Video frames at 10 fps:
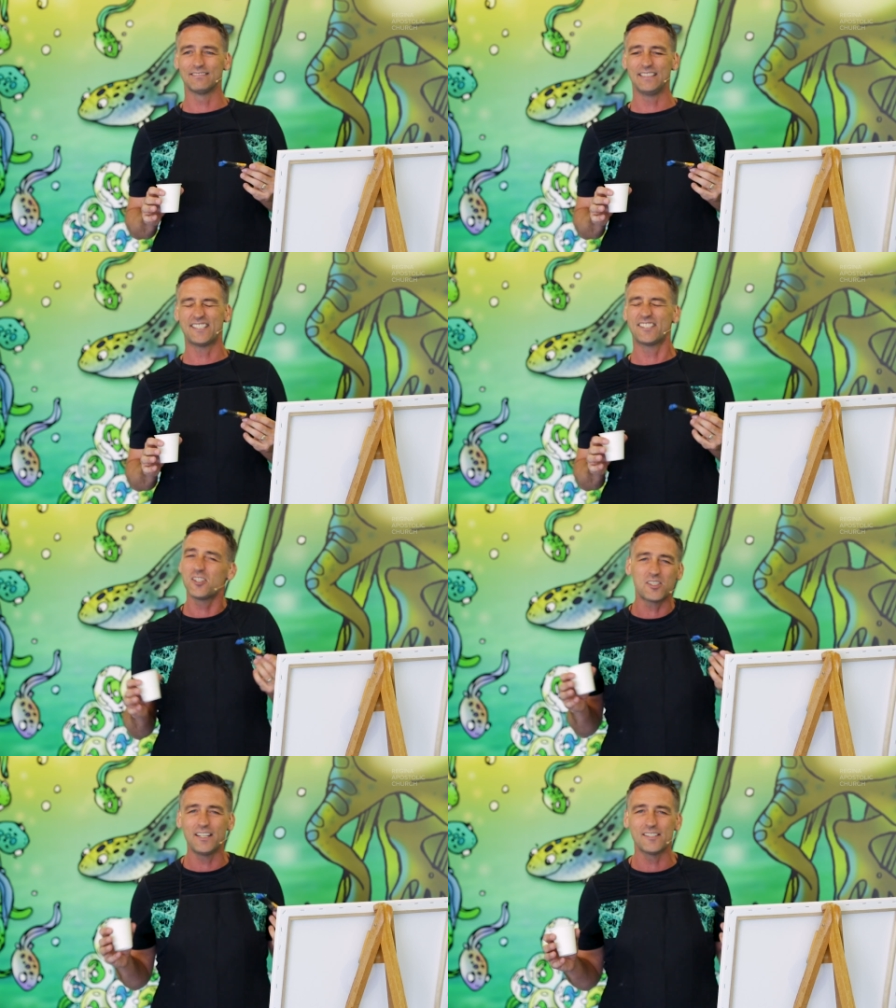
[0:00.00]
it's
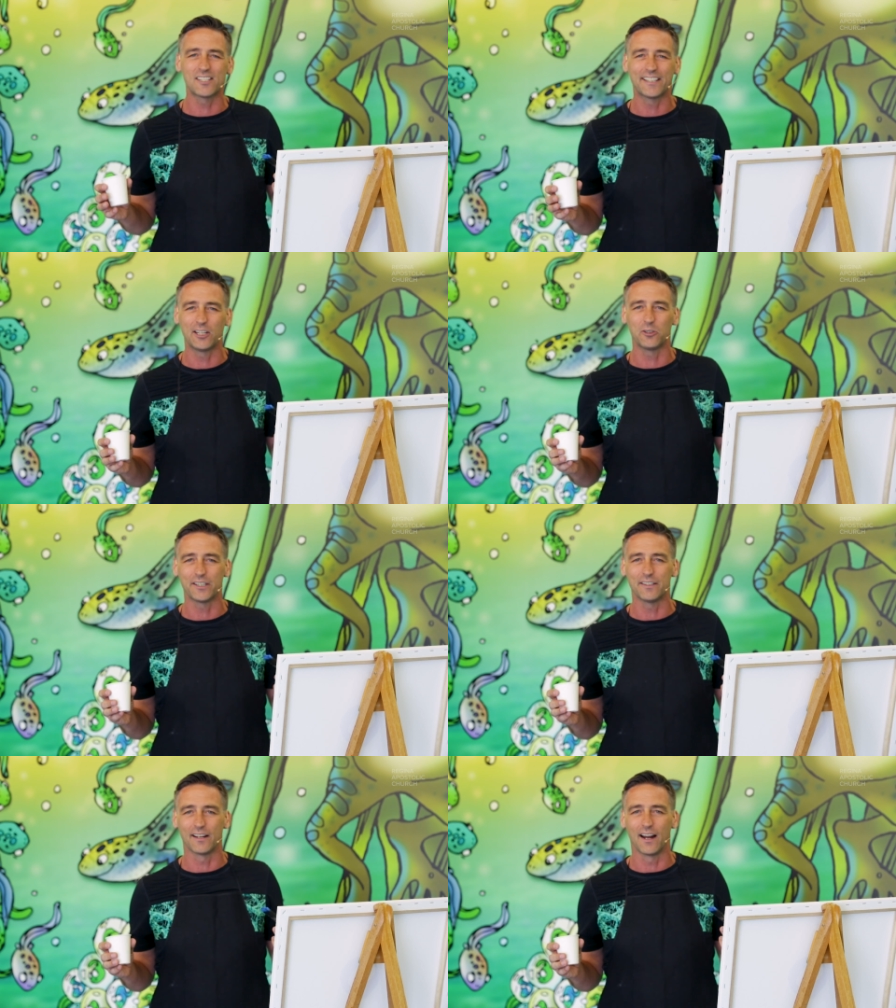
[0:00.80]
just an
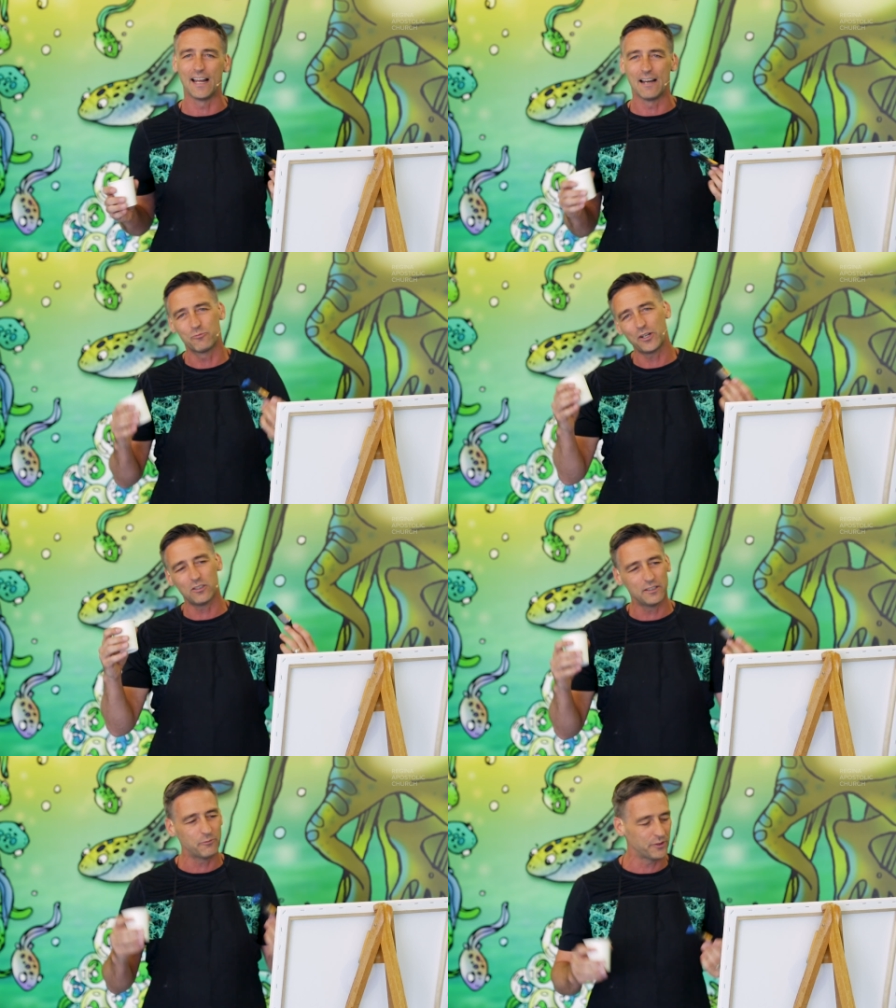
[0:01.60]
insecurity that I have. And we
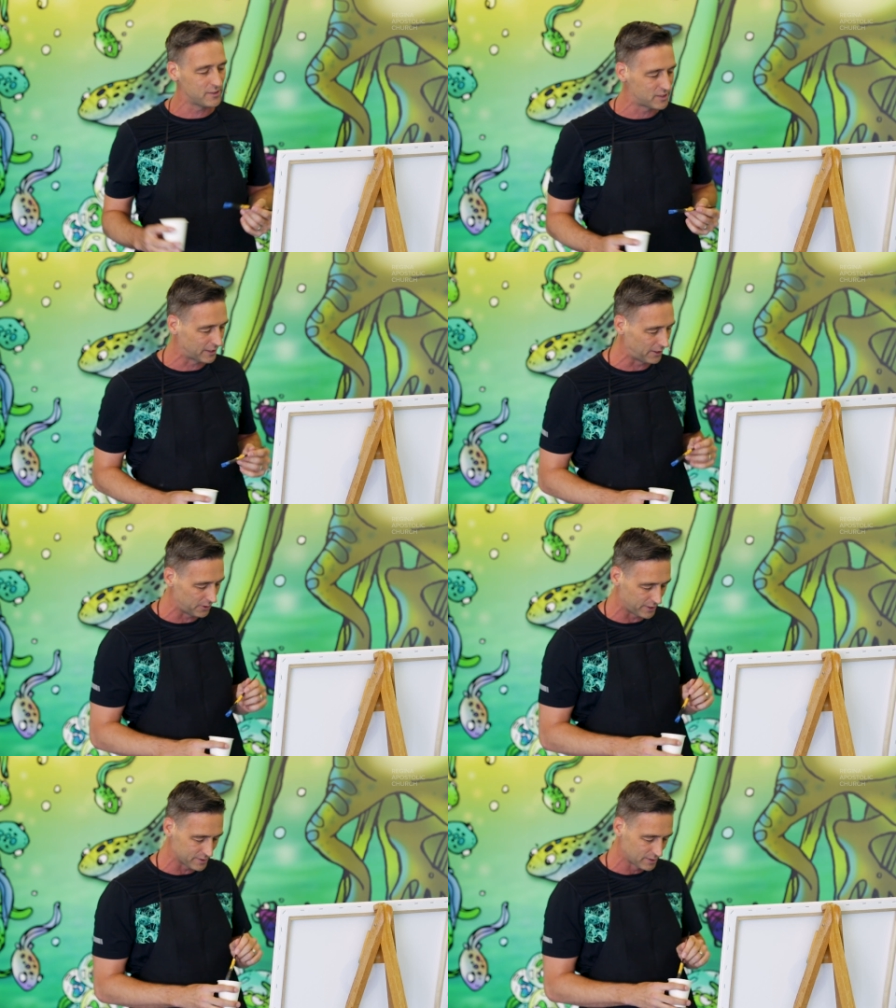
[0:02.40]
all live with
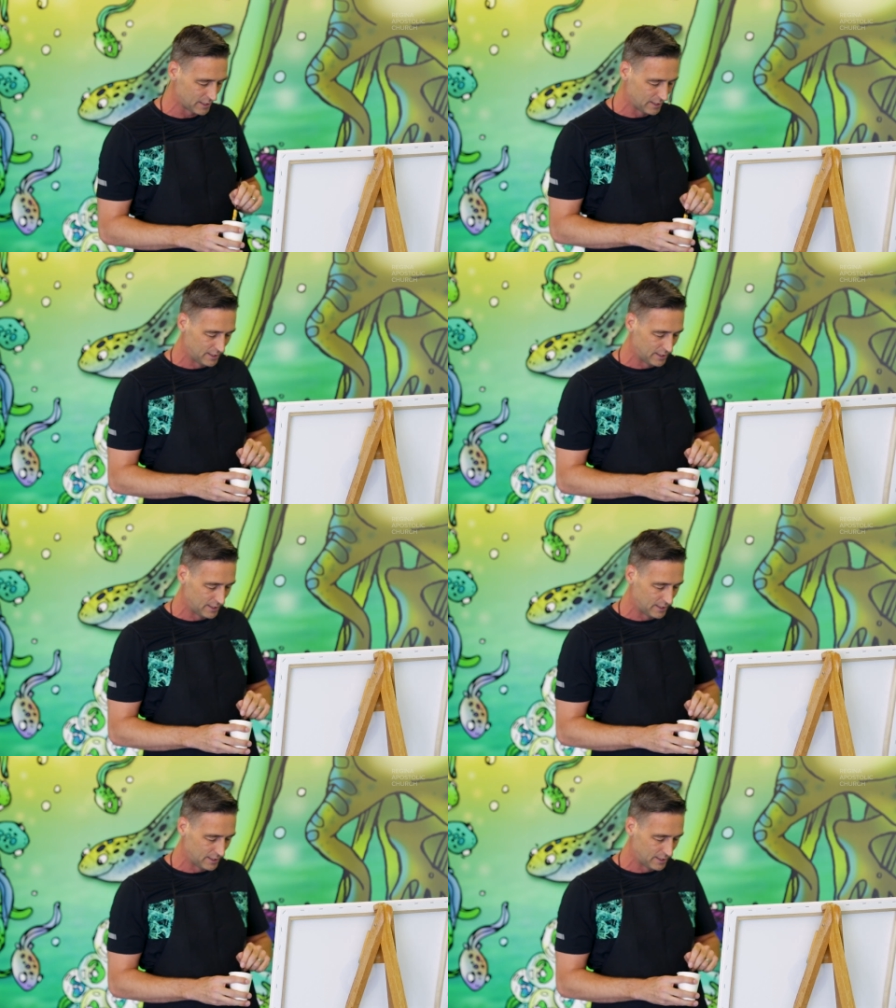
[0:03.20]
insecurities.